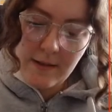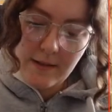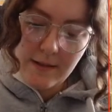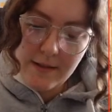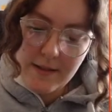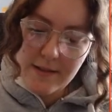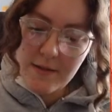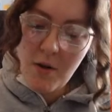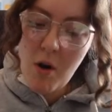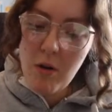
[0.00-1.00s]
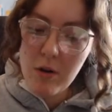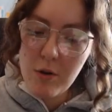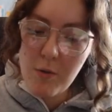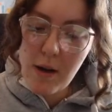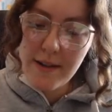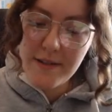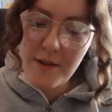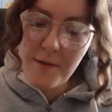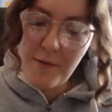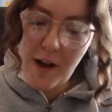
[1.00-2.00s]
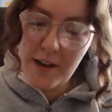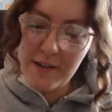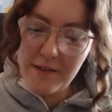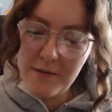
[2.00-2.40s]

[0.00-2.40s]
because it's not quite so fun